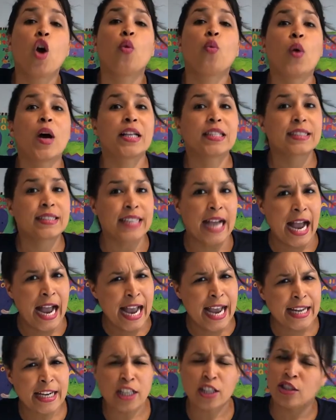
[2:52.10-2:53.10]
What
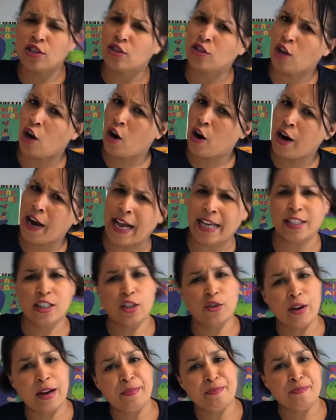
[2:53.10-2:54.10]
dinosaur has
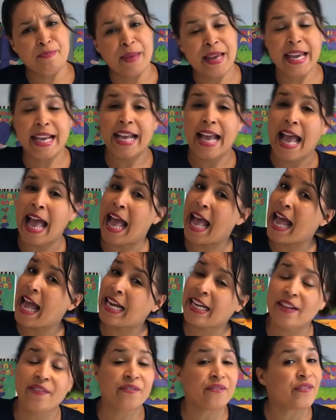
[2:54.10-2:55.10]
a great big
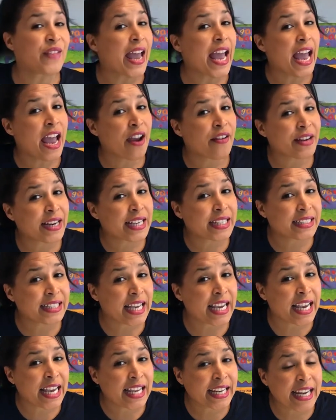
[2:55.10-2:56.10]
head and very
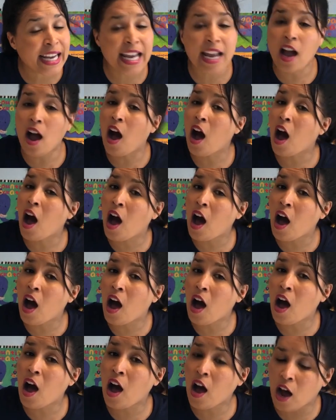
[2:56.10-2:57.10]
teeny
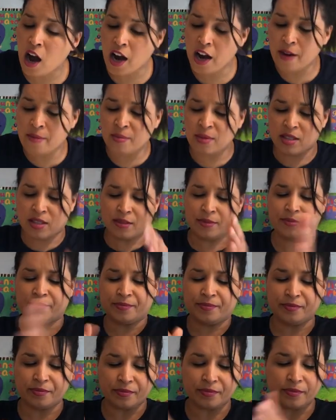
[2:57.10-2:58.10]
arms?
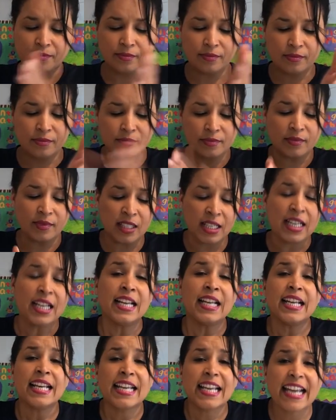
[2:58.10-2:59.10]

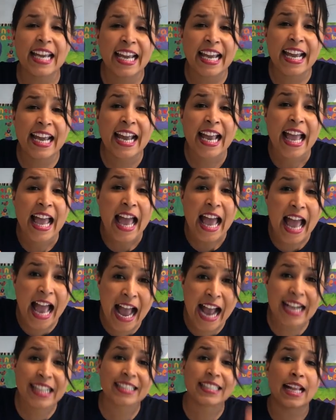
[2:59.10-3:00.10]

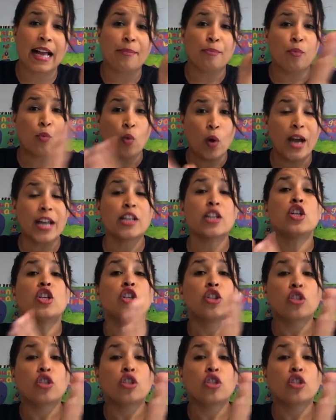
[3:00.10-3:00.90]
E-X, clap, one,